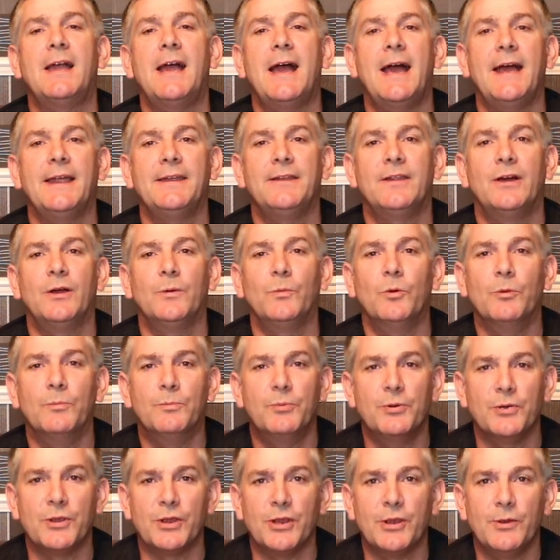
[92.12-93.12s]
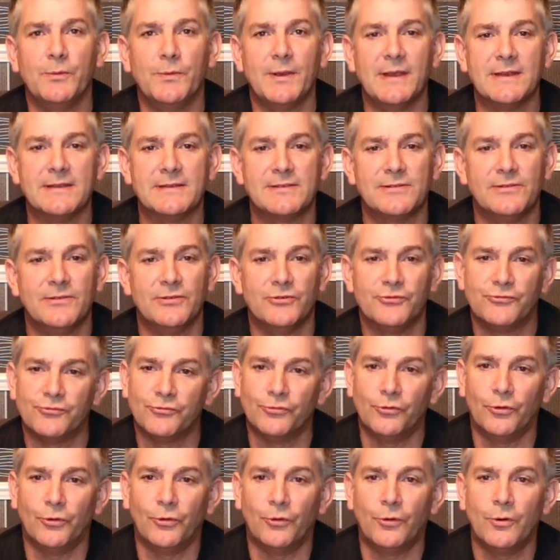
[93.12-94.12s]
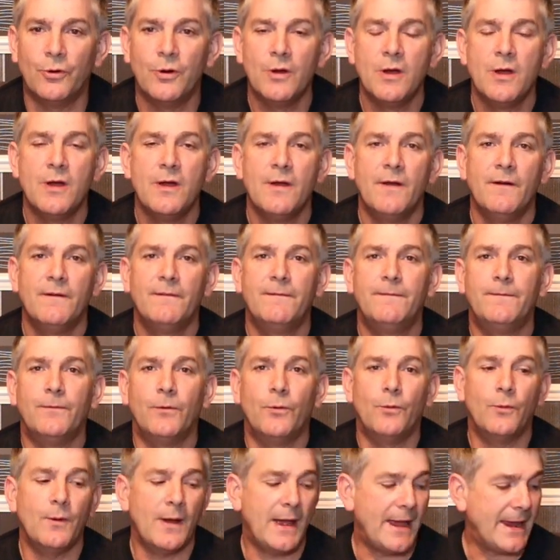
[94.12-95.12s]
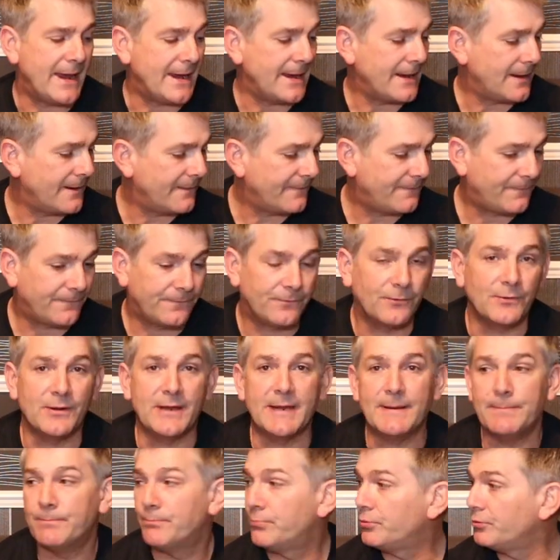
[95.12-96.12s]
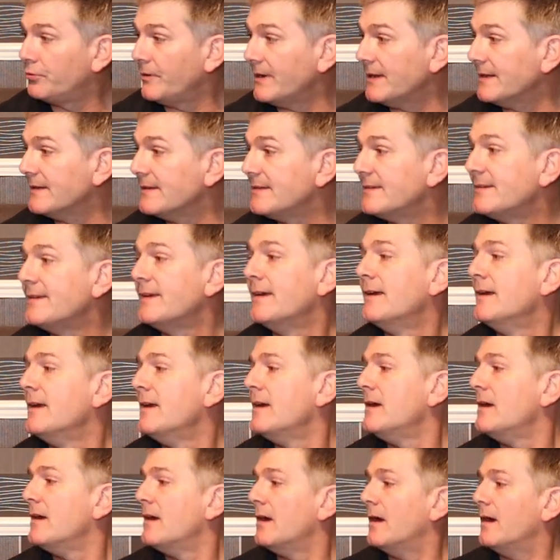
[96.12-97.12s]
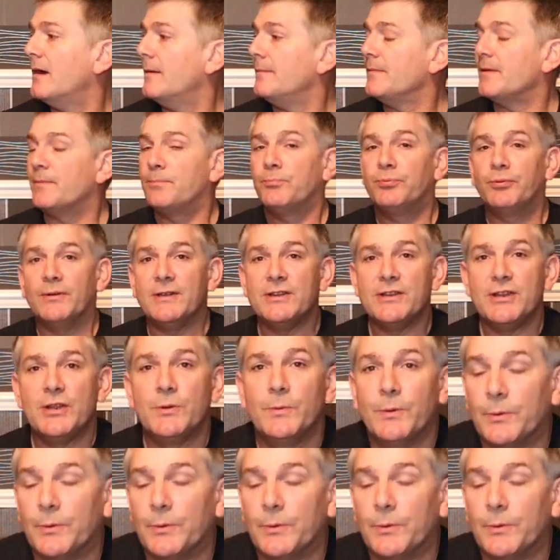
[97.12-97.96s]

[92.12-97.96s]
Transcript: and I will put you into the draw for a free print. Um, the print you